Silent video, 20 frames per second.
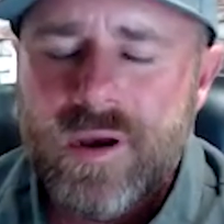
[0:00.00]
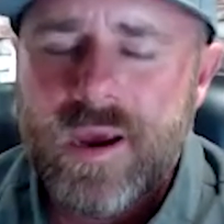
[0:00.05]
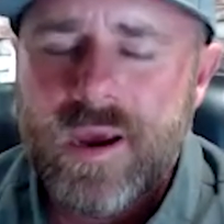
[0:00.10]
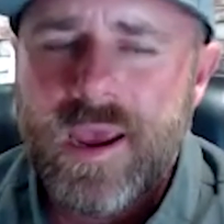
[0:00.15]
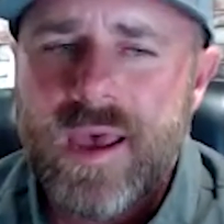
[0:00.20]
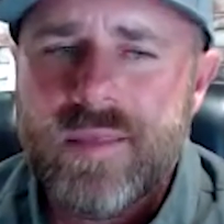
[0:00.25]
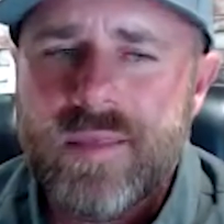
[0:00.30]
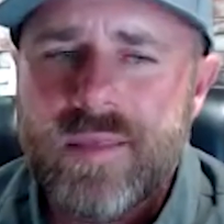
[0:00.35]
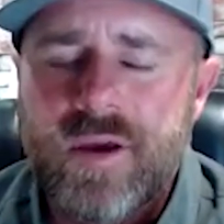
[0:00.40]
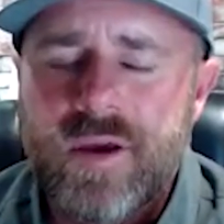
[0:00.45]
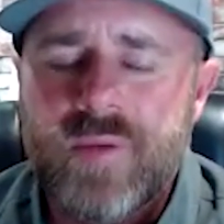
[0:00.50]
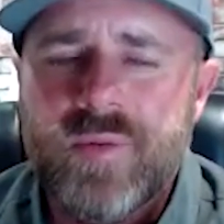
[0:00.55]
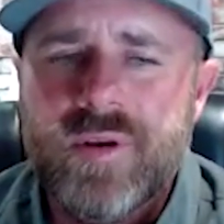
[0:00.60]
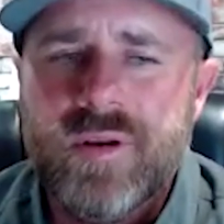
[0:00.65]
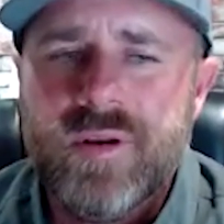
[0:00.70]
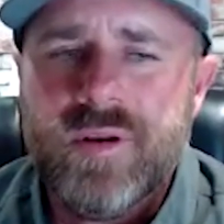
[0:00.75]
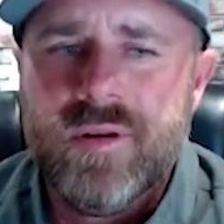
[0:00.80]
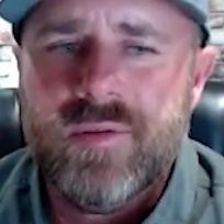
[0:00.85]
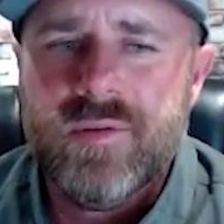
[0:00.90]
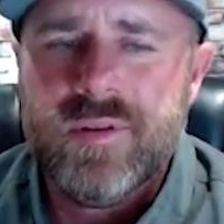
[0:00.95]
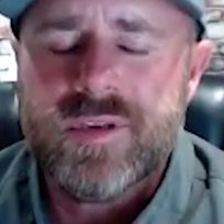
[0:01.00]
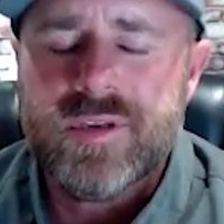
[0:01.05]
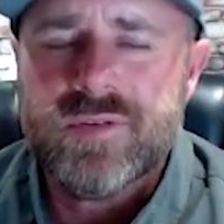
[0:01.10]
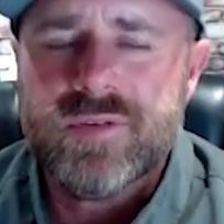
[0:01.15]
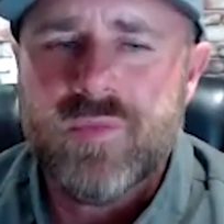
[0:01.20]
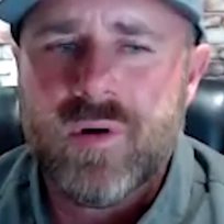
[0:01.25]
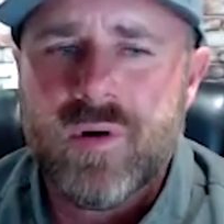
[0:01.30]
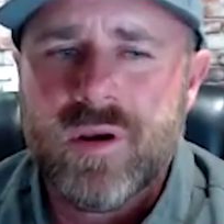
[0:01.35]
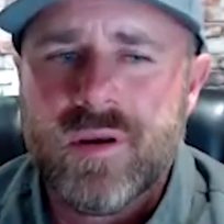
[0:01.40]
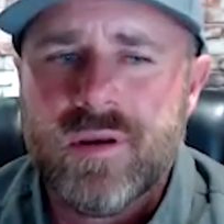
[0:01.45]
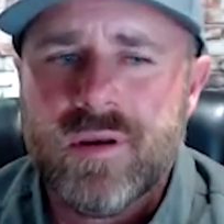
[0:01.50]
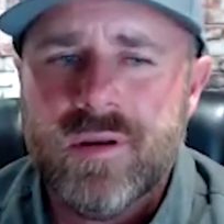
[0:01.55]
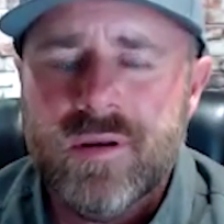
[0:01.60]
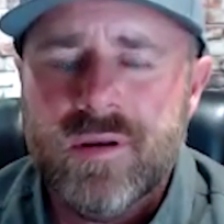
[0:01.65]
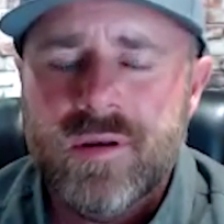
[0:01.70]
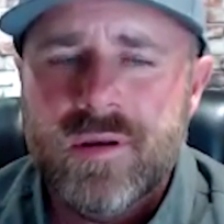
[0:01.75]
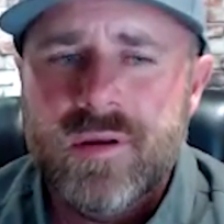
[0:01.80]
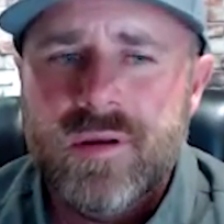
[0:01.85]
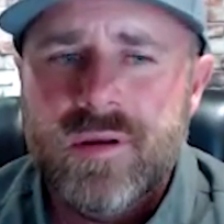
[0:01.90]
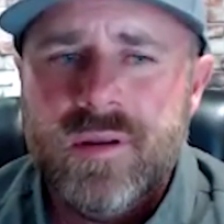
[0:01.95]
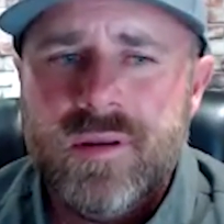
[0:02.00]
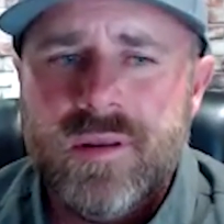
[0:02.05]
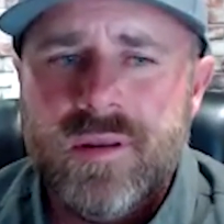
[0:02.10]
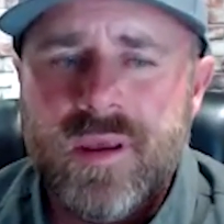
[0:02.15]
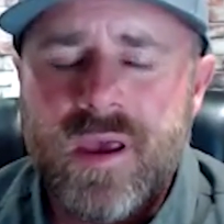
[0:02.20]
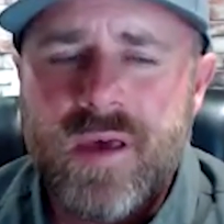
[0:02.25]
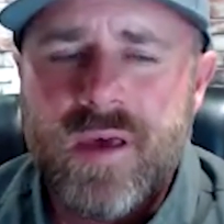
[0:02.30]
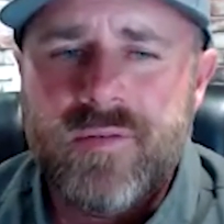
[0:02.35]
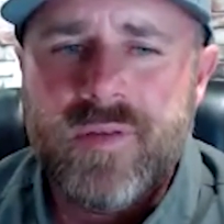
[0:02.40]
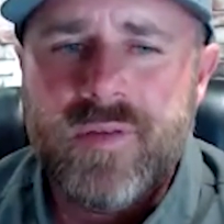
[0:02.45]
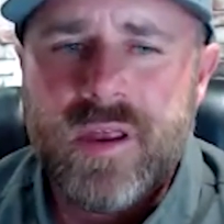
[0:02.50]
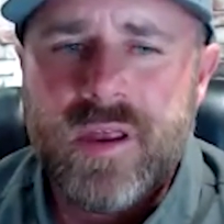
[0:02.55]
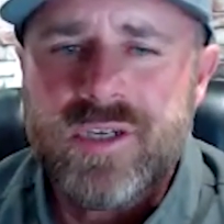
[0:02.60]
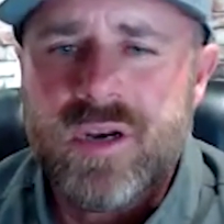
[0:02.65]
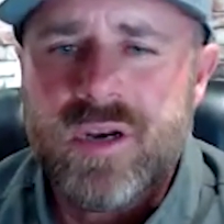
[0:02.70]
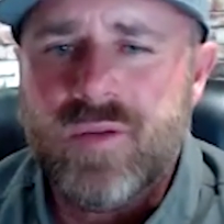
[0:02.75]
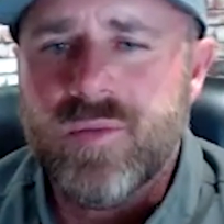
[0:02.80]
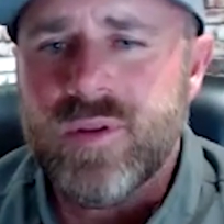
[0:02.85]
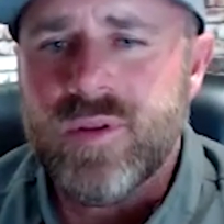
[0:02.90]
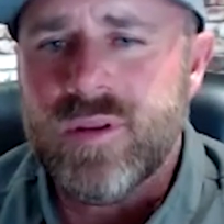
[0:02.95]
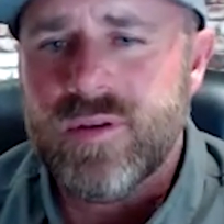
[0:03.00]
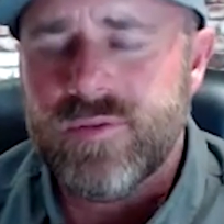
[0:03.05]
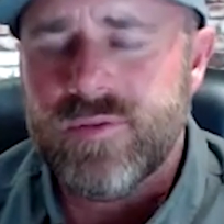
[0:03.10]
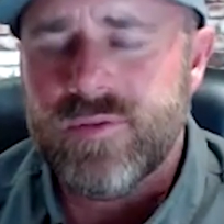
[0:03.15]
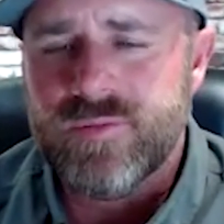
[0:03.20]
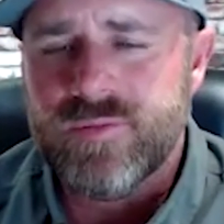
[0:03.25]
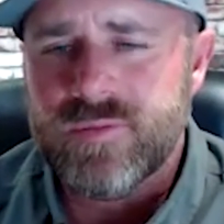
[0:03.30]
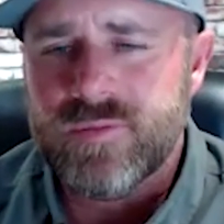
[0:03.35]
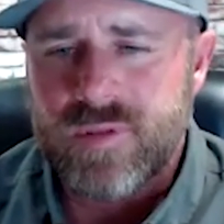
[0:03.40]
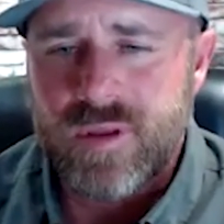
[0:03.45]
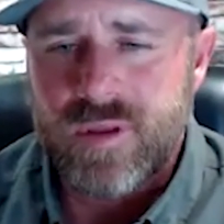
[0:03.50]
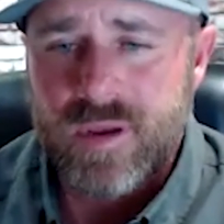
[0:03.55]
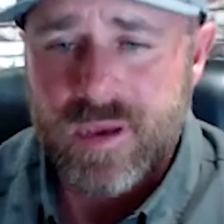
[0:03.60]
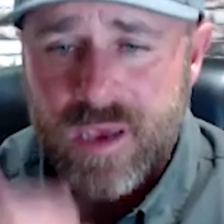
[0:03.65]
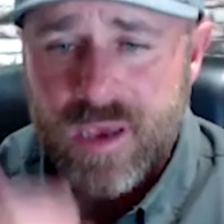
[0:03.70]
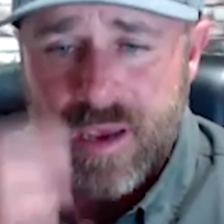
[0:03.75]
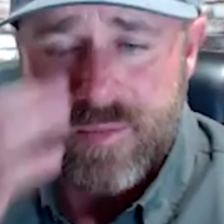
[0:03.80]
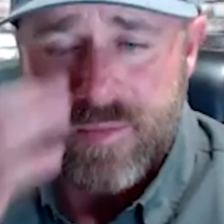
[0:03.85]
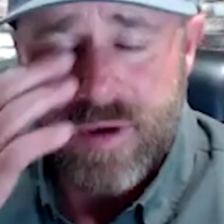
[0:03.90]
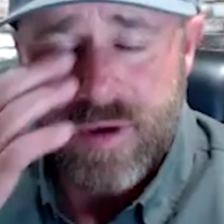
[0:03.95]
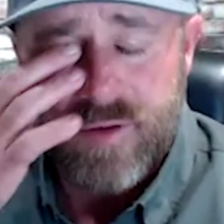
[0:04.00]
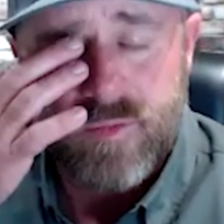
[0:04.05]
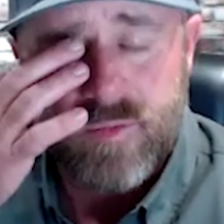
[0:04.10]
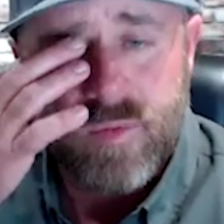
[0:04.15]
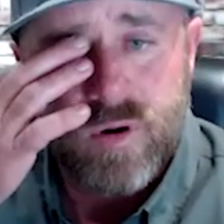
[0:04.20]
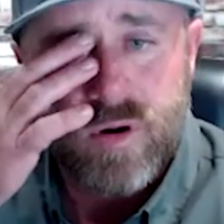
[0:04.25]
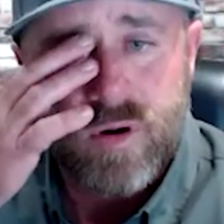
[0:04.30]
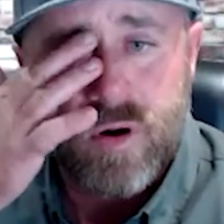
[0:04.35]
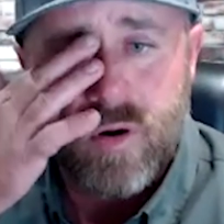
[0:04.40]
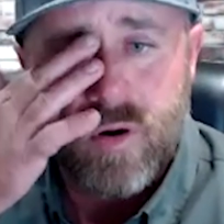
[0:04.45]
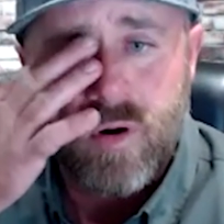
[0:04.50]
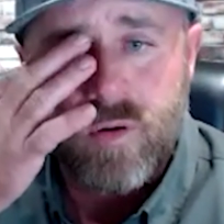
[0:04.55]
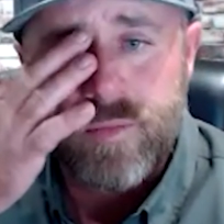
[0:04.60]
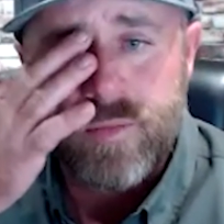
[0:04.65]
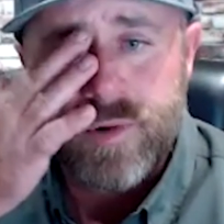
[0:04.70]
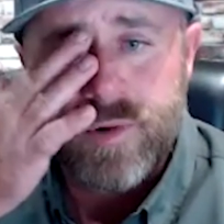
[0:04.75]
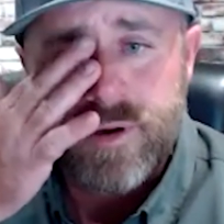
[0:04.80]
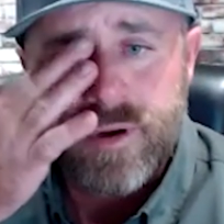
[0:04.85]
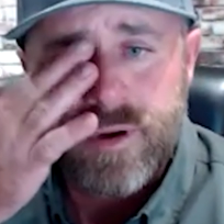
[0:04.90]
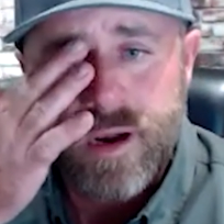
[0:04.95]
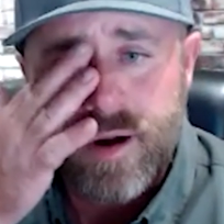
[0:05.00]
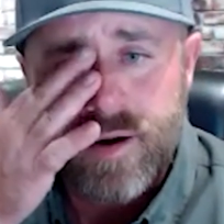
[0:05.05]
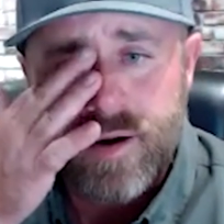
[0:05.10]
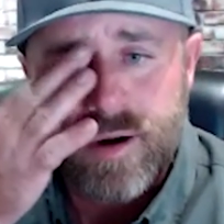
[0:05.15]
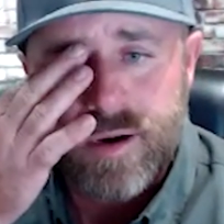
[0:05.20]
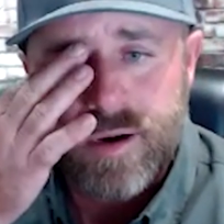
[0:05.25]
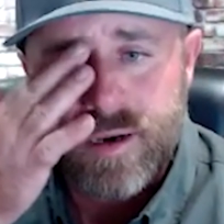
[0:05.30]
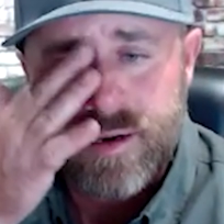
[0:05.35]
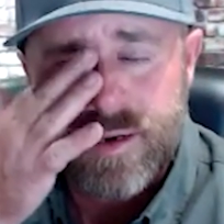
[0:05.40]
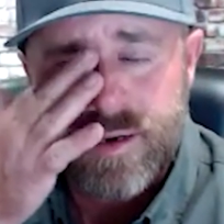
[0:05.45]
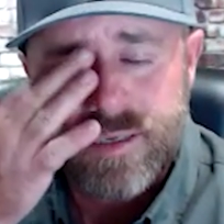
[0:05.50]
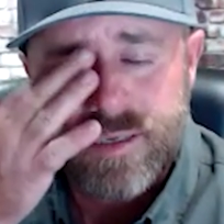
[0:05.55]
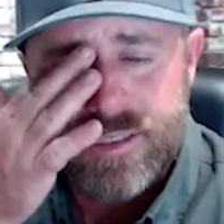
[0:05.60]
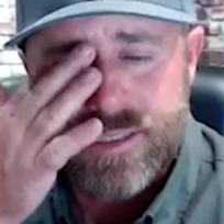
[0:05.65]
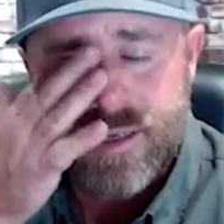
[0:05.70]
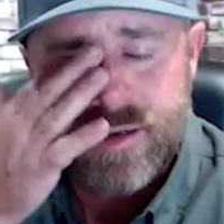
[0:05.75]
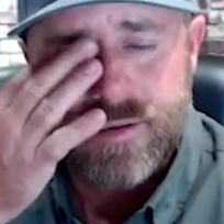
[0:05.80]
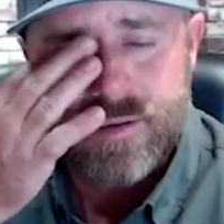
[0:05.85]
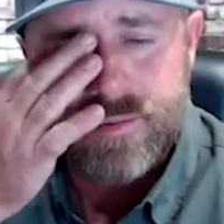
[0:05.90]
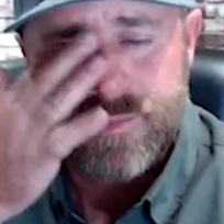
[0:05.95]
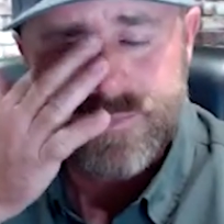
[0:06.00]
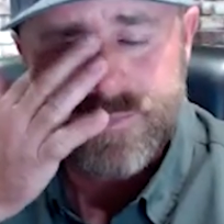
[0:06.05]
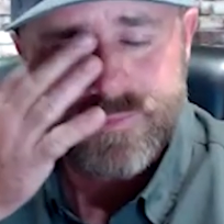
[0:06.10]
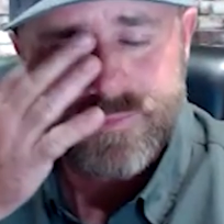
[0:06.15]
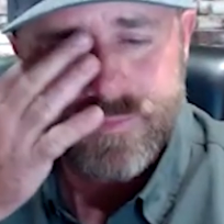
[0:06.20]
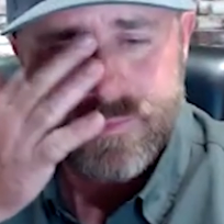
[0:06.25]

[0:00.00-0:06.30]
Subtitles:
I had the opportunity this morning to have that gentleman that came out from Oklahoma, Eric and his son,